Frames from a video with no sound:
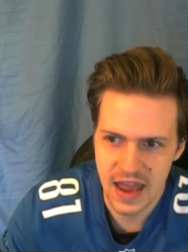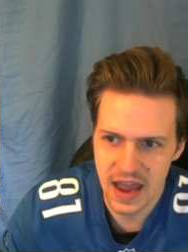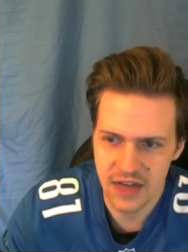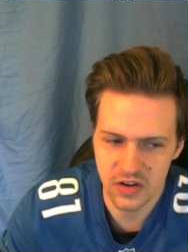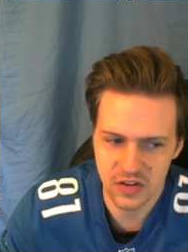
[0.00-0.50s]

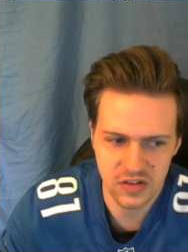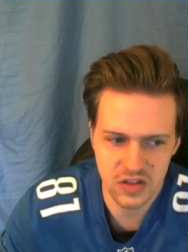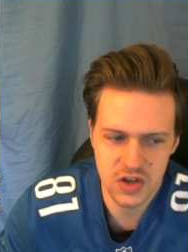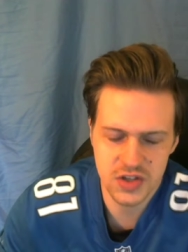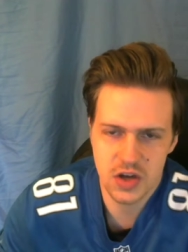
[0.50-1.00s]
And there's
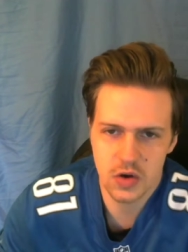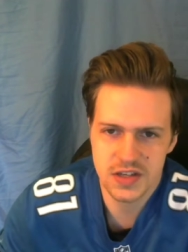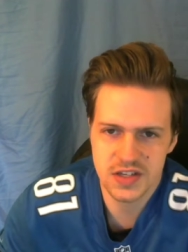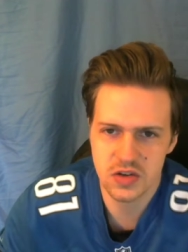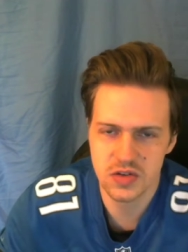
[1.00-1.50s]
there's no
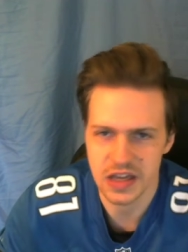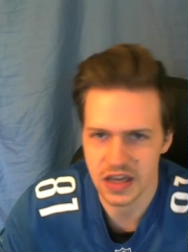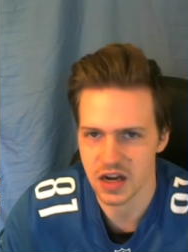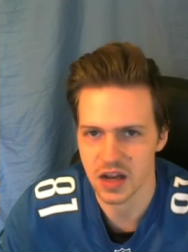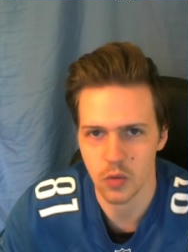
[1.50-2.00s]
excusing
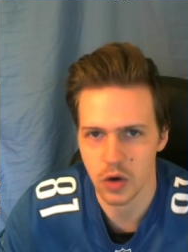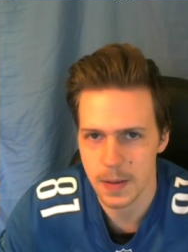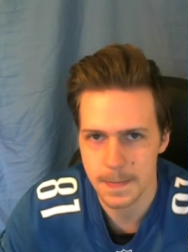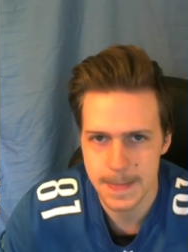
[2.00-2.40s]
it anymore.